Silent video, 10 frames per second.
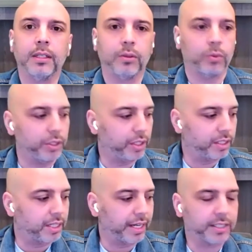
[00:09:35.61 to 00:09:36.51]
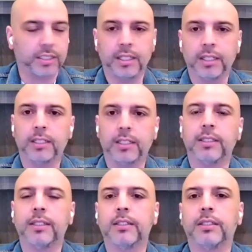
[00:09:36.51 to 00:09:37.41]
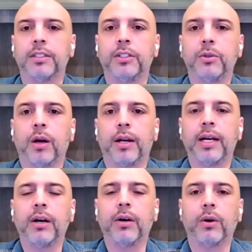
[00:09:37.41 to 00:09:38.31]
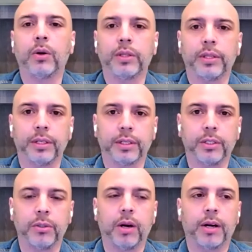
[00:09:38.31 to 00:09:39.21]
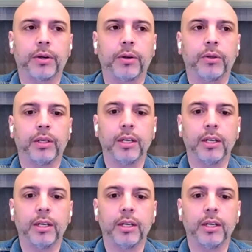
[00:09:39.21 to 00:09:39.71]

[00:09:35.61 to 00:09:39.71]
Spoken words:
where you can text the URL or the QR code.